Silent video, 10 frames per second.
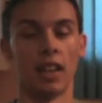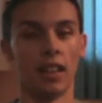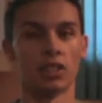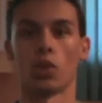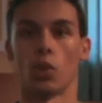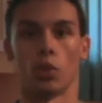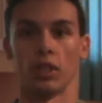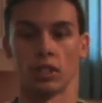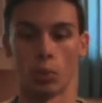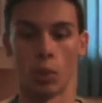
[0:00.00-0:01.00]
and that's the whole
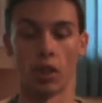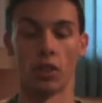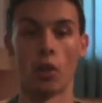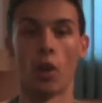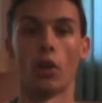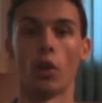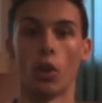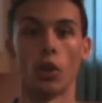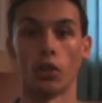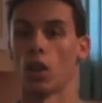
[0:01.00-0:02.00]
reason why they're on
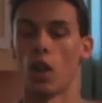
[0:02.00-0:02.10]
Earth.